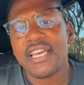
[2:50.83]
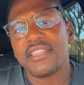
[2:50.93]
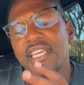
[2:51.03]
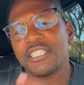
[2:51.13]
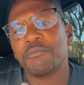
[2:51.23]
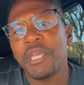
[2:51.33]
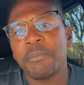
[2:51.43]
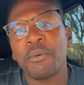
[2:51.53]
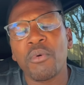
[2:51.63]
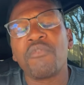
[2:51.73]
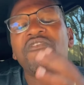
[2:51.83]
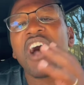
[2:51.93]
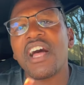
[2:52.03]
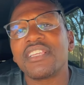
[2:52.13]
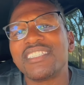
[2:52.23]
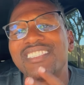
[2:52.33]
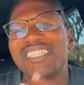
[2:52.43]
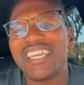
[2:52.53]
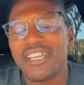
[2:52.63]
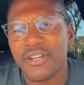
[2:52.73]
These people
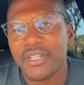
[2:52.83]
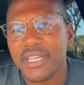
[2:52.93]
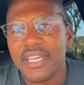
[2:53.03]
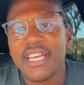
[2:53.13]
volunteered,